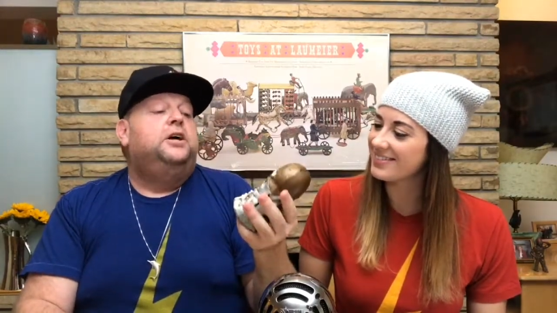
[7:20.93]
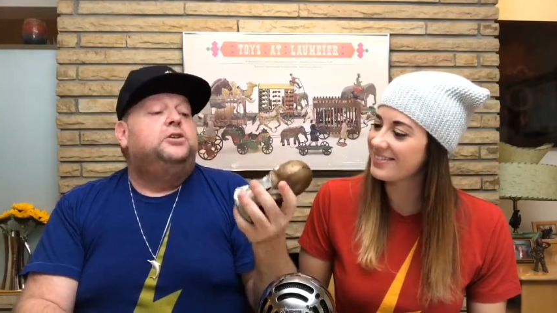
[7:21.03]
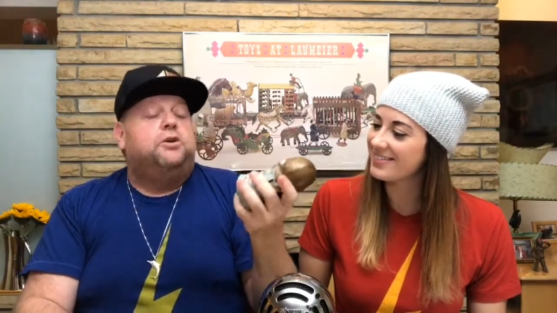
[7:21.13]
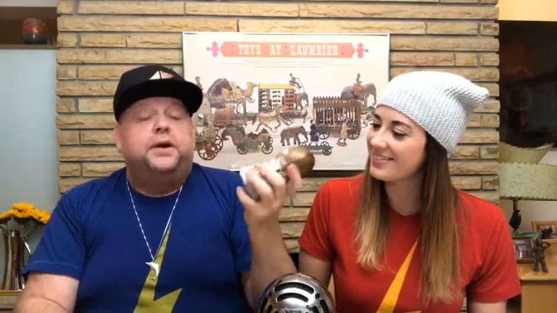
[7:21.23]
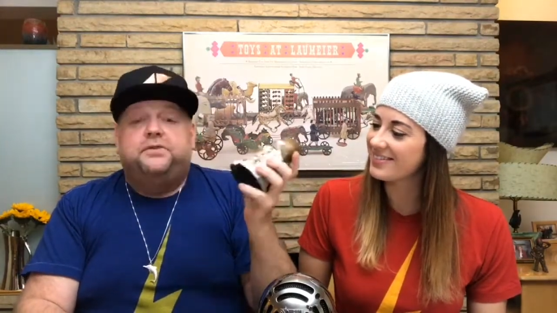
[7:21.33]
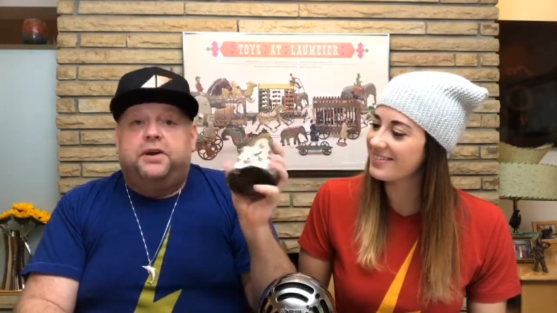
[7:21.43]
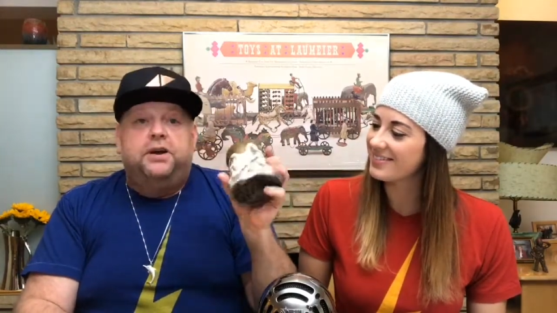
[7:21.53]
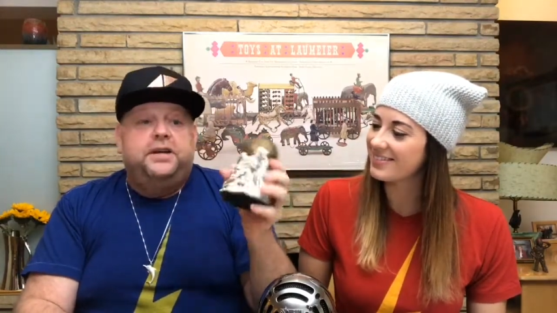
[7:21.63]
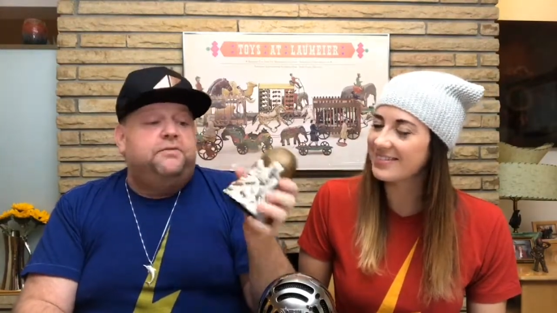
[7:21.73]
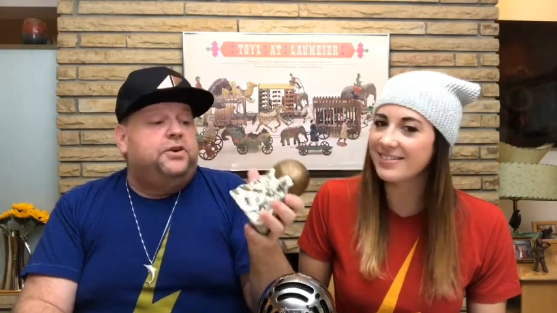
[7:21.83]
Speaker 1: So it's
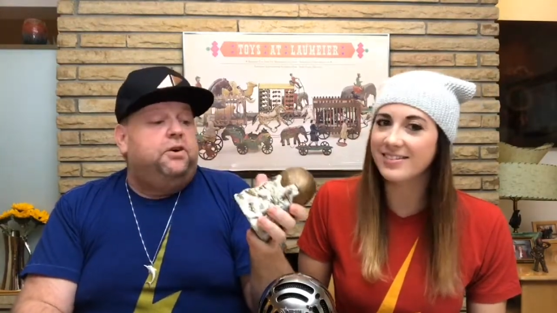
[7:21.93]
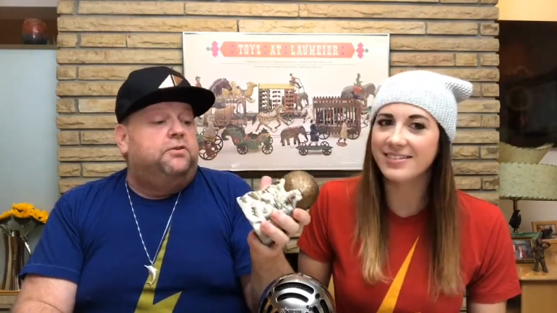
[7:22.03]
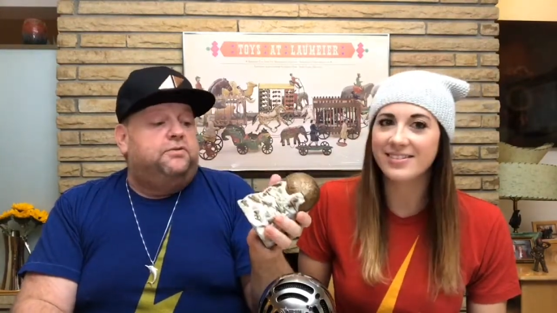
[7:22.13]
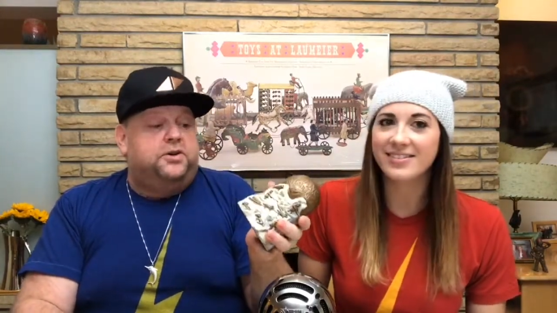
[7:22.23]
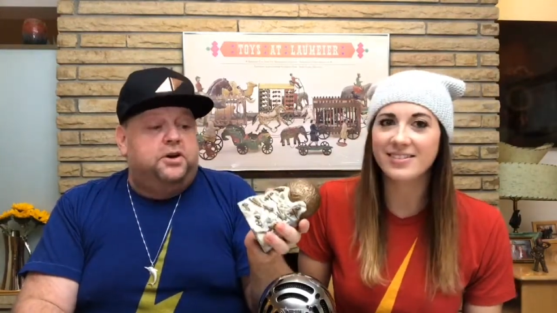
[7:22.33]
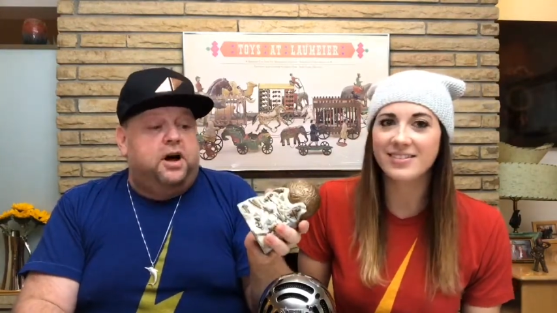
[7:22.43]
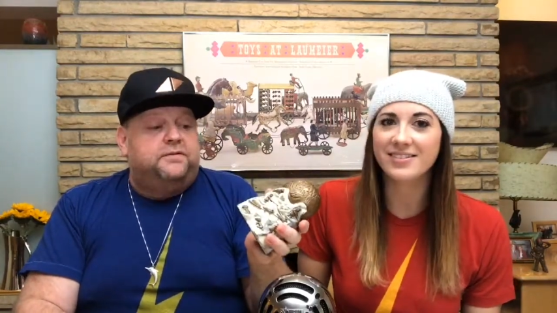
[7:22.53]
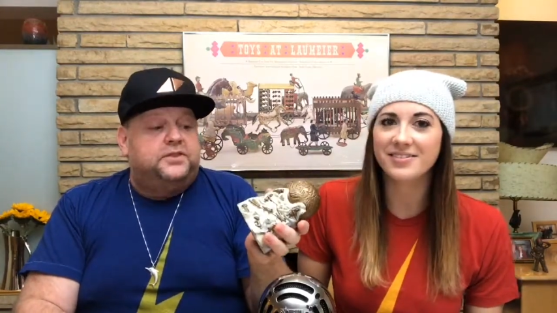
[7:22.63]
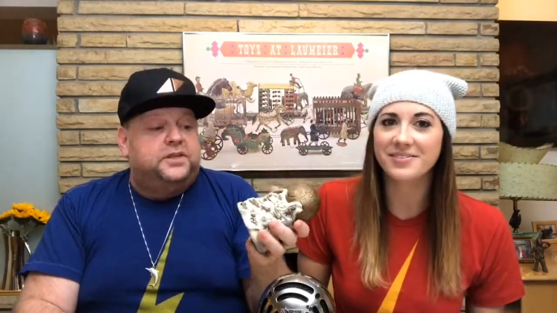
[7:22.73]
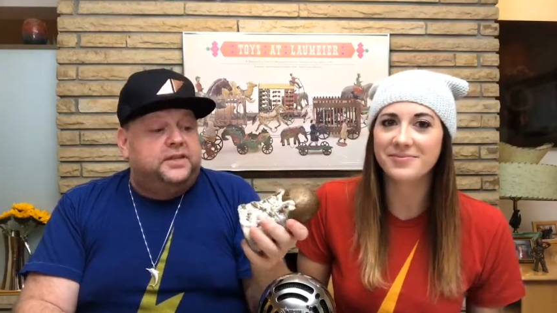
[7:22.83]
very difficult for a
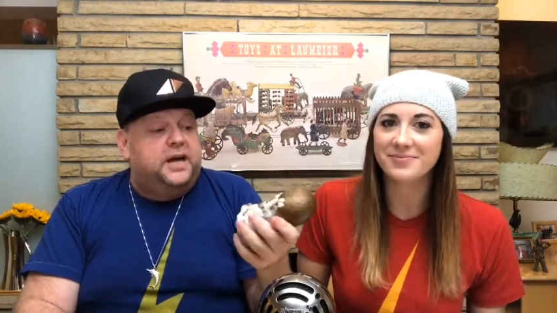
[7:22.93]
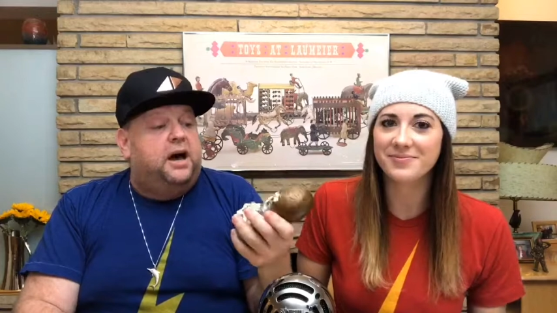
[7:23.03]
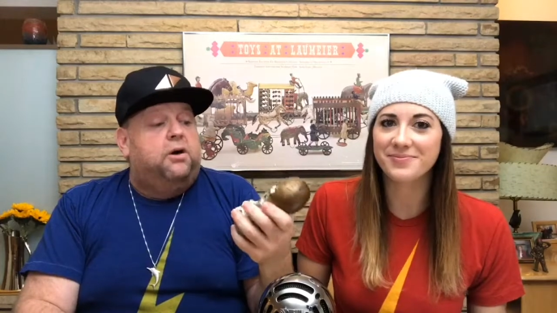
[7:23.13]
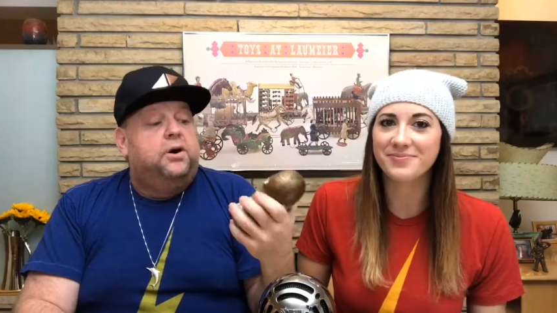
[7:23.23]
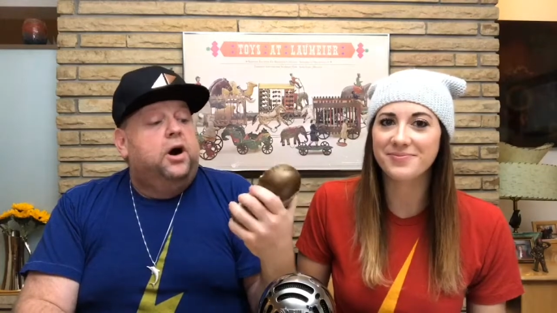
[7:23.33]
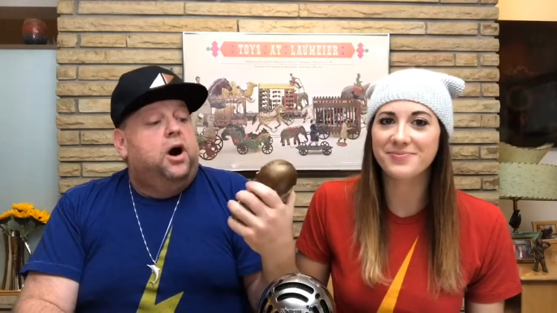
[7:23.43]
novice to tell.